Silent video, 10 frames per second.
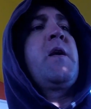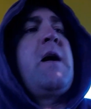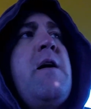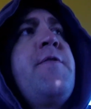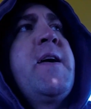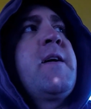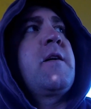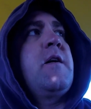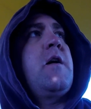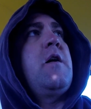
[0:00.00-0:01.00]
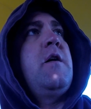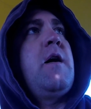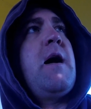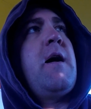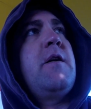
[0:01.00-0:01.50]
I think
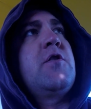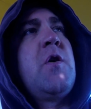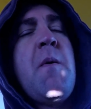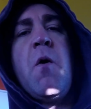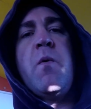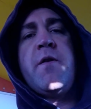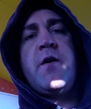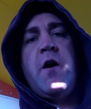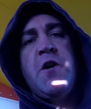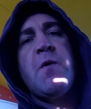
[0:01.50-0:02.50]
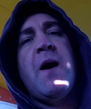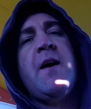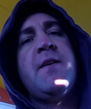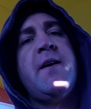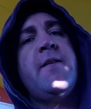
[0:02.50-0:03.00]
come up with a new
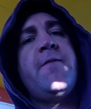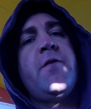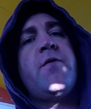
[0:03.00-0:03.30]
idea for the